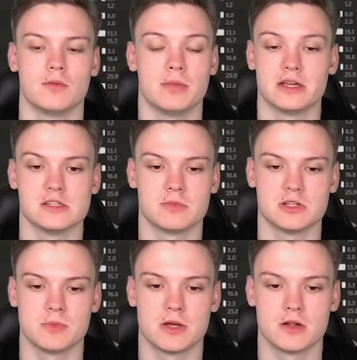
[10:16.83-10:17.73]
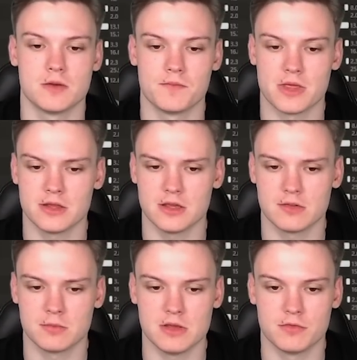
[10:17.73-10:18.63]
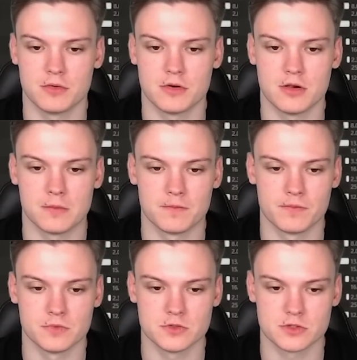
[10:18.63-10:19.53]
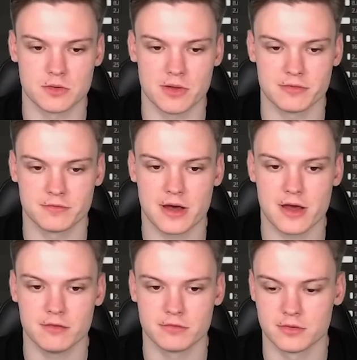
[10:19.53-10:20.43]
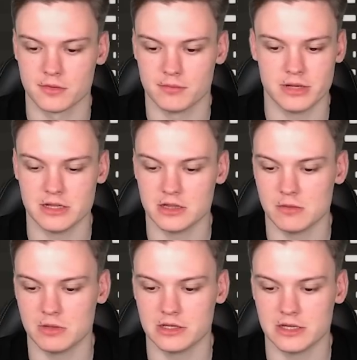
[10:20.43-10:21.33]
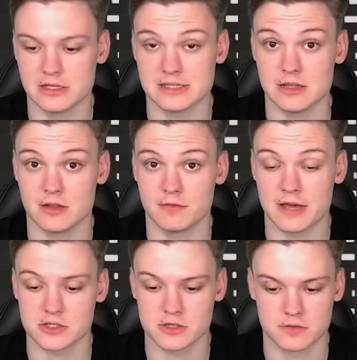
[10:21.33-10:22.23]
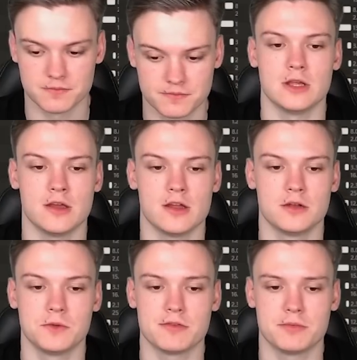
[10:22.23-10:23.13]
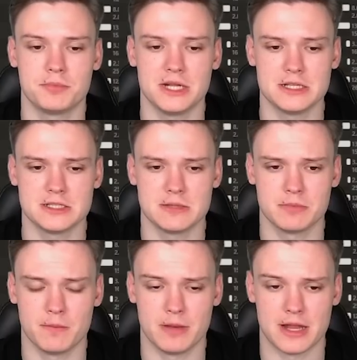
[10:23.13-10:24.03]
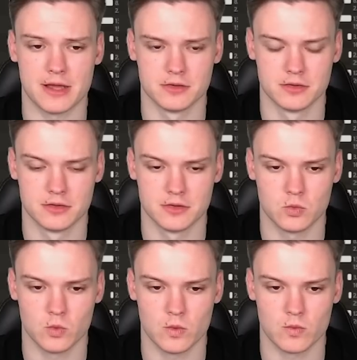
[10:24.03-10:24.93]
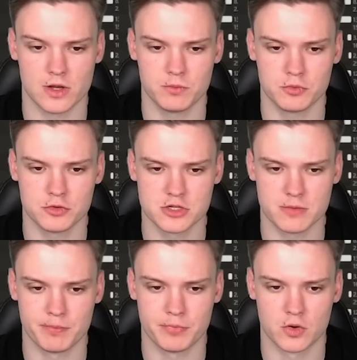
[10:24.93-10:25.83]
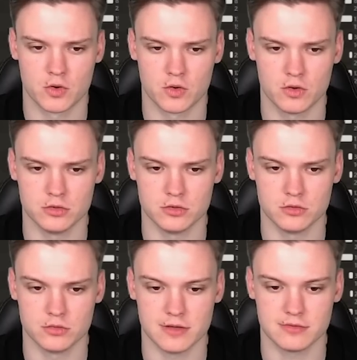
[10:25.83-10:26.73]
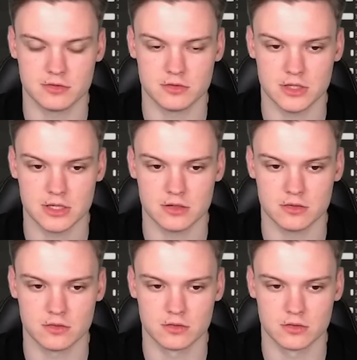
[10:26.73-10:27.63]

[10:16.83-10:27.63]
black is much better. And I guess B4, let's go F5, playing typical King's Indian fashion. And we have a pretty simple plan. We want to push the pawn to F3 and